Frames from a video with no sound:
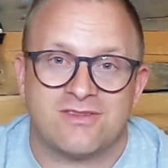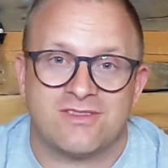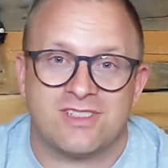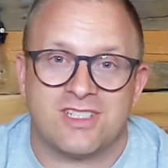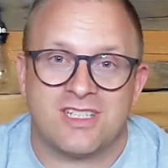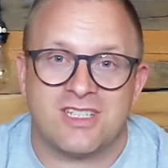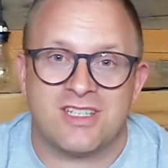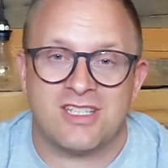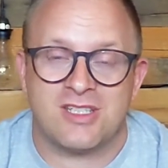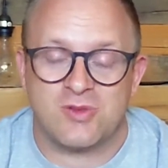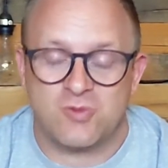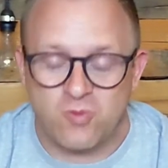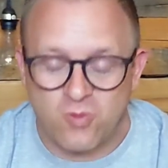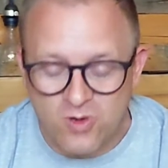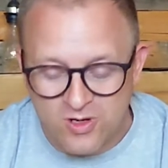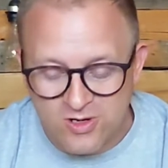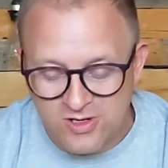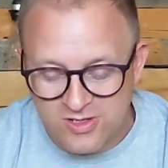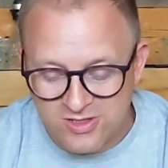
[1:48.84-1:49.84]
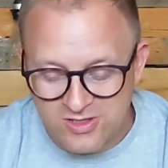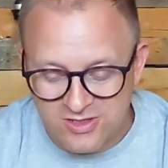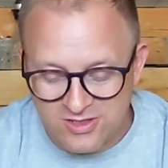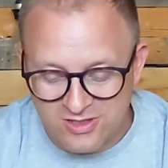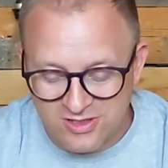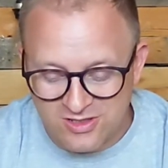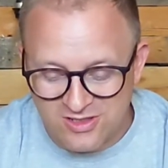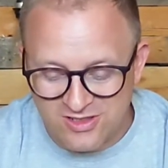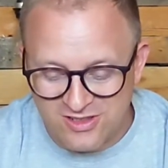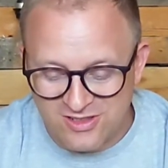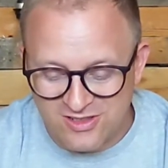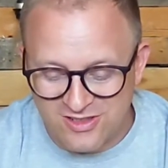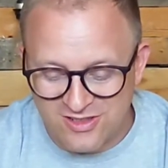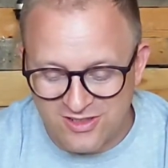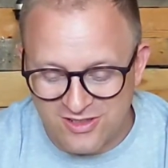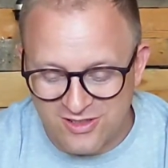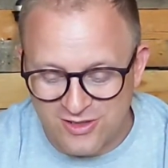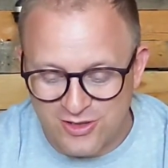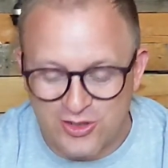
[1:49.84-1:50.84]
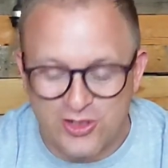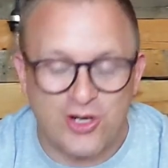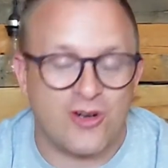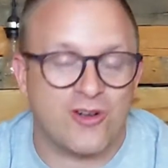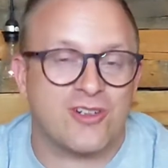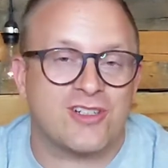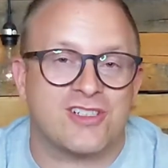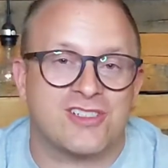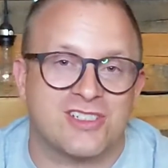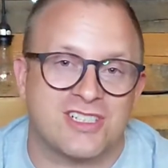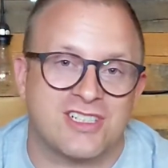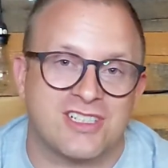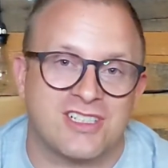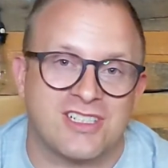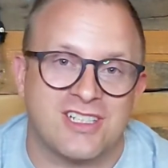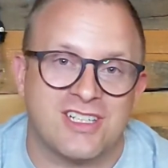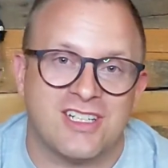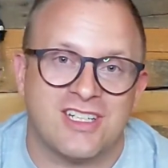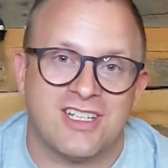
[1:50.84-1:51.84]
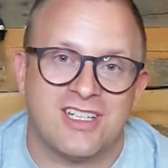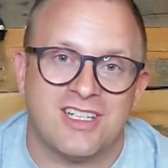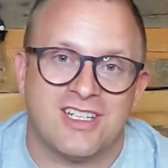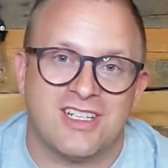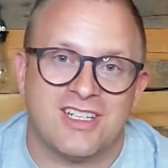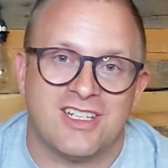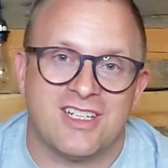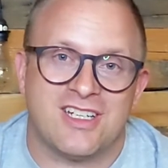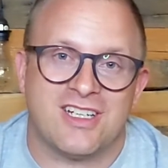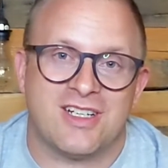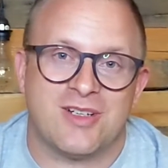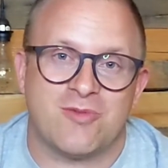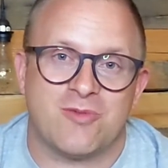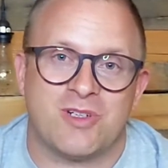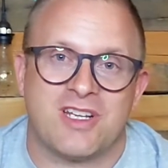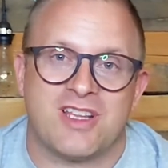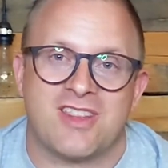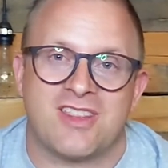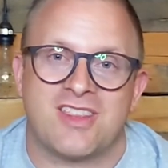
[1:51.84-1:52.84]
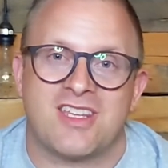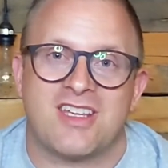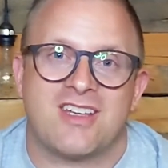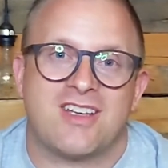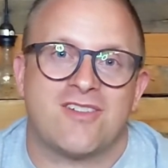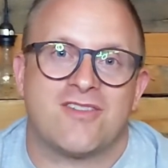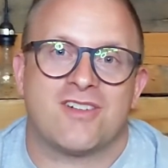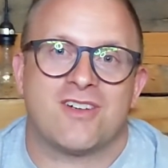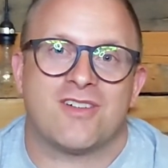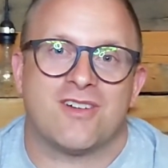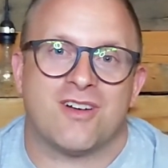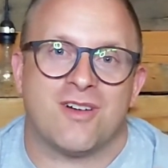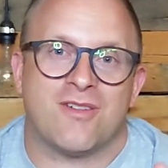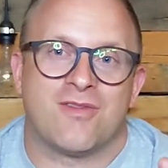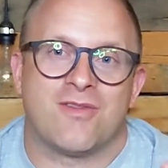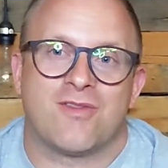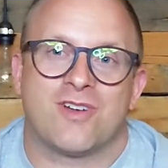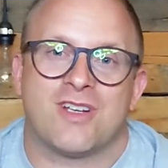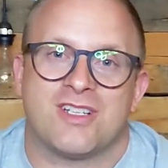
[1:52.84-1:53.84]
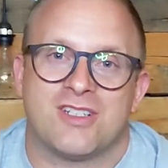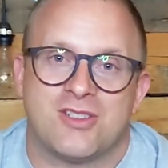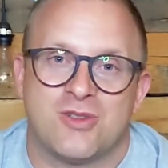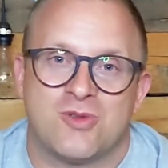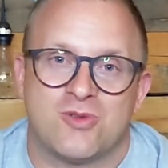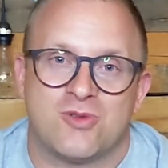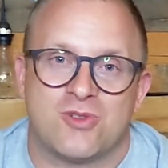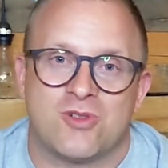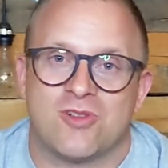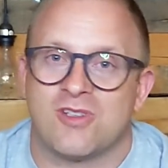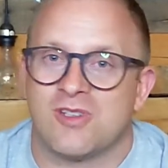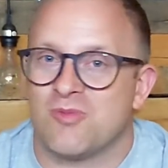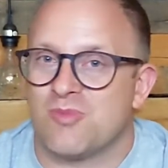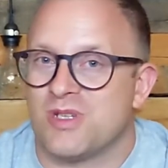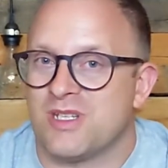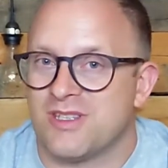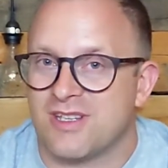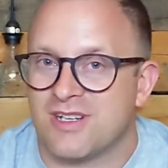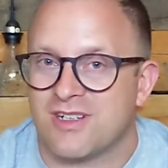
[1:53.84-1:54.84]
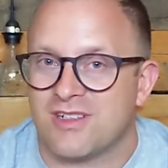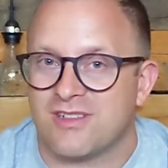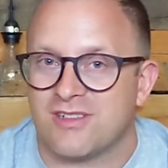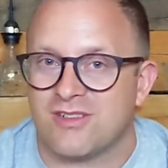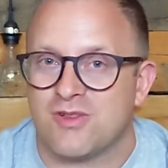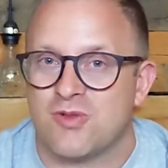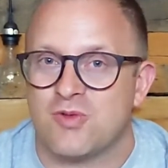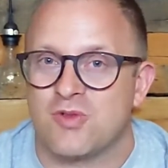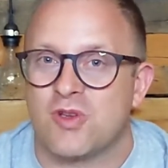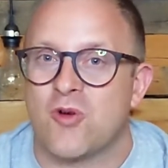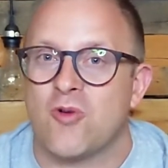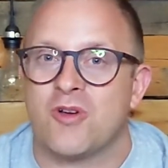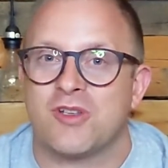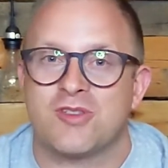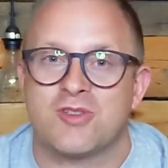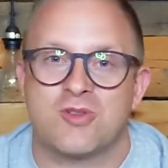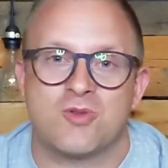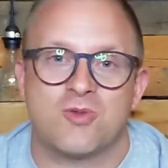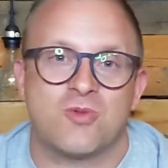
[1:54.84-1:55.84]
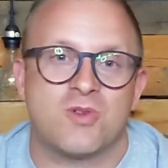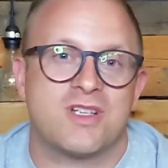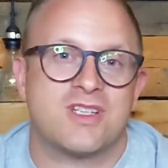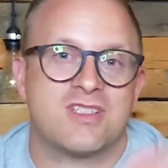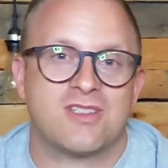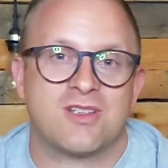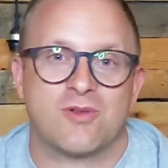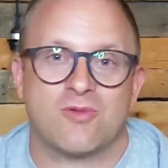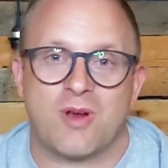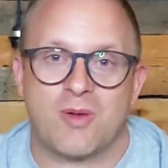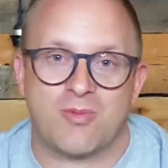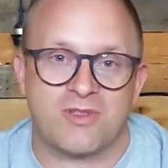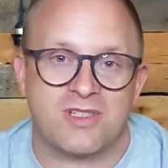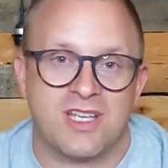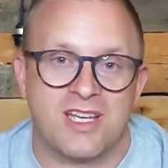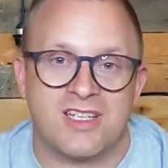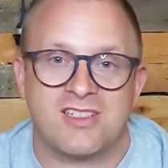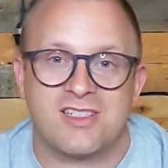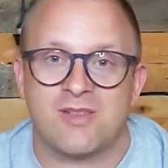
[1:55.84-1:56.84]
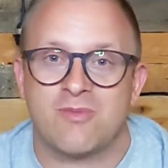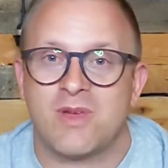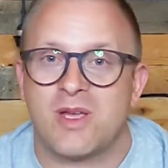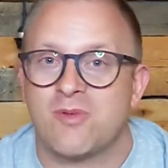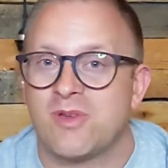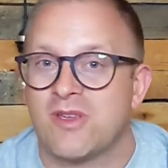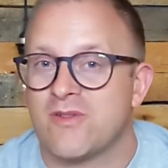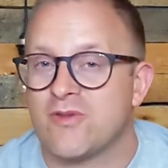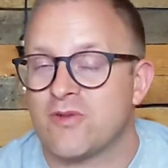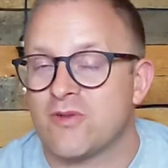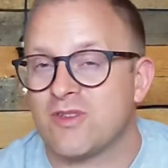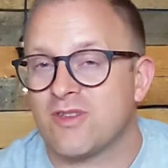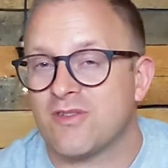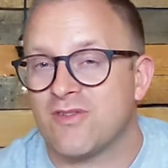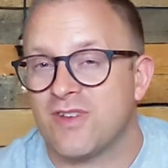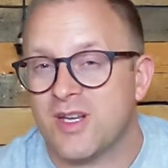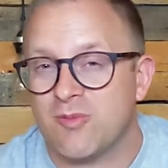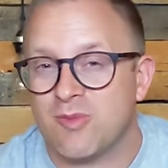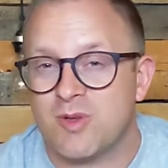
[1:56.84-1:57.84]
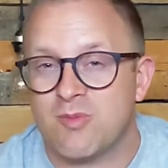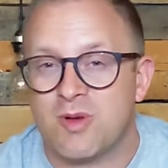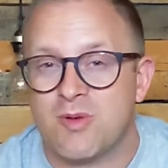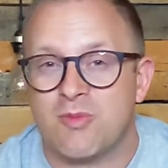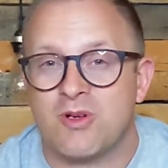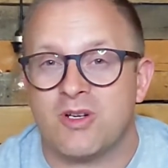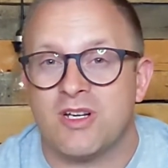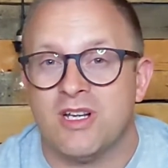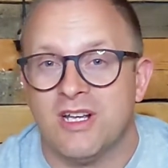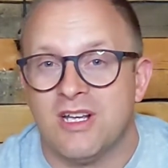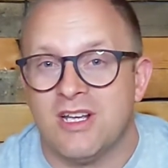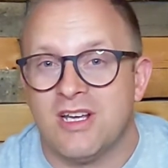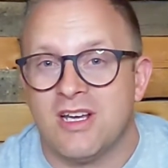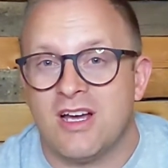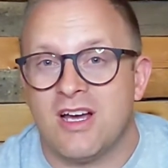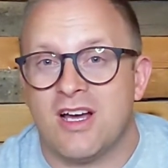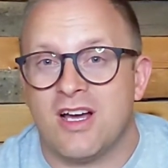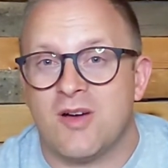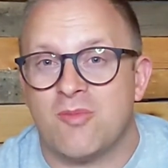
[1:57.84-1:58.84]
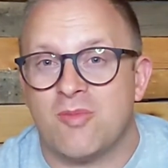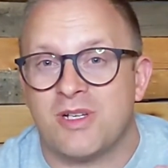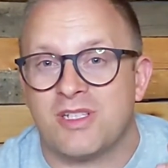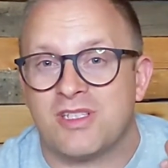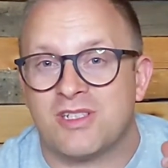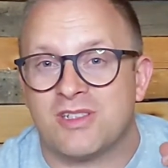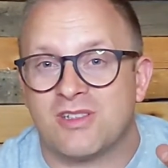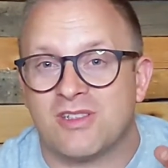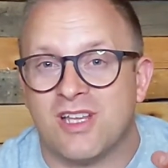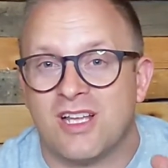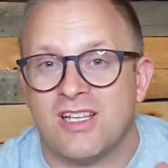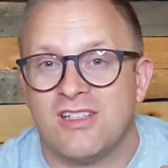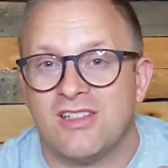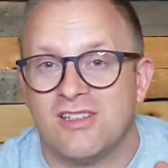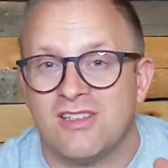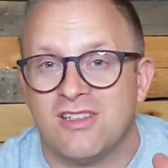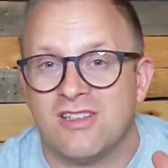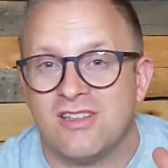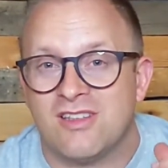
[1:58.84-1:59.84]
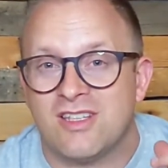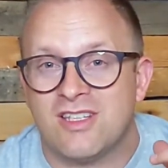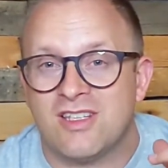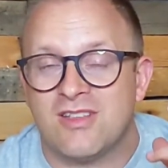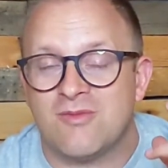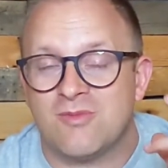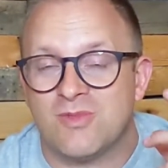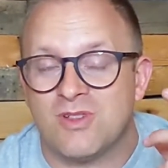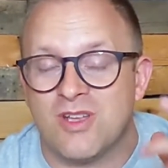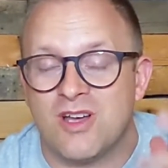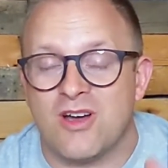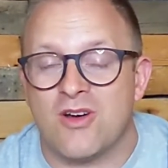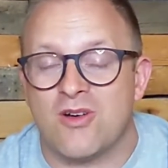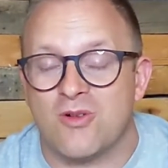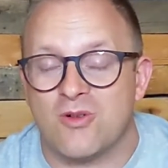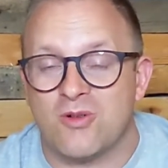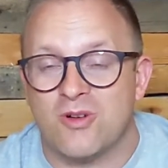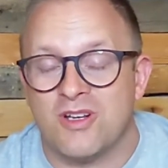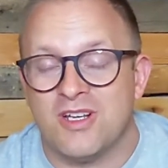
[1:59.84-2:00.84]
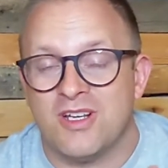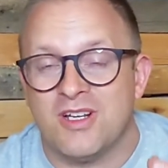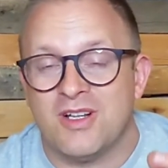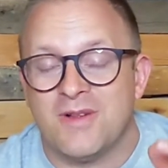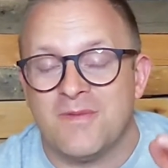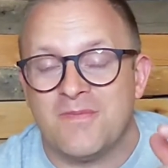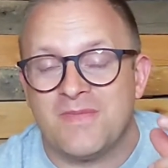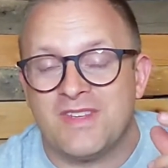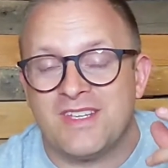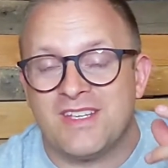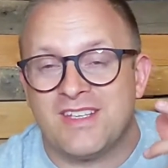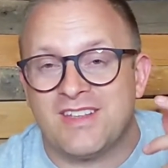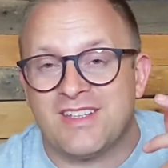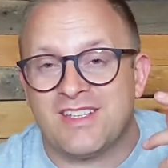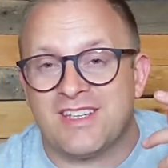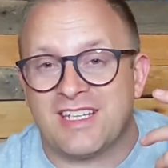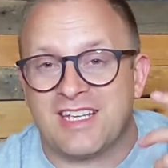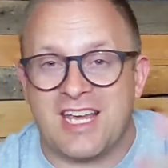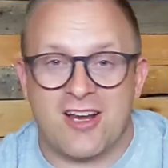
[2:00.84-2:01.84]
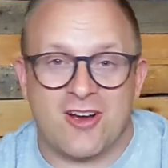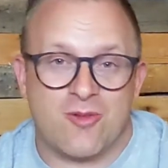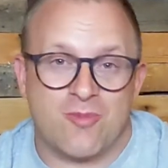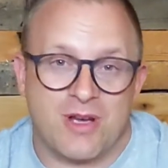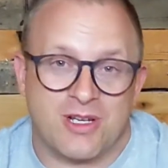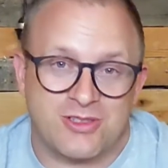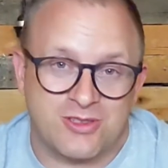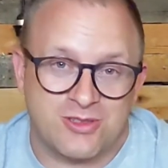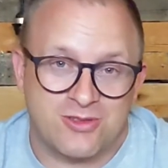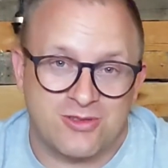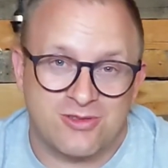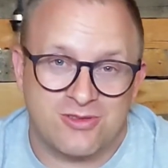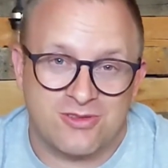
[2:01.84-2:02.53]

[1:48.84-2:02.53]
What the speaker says: And these words are encouraging when I think of a friend who's going to be there, who's going to risk a reputation, maybe even with a family member, but to let them know that they care about you,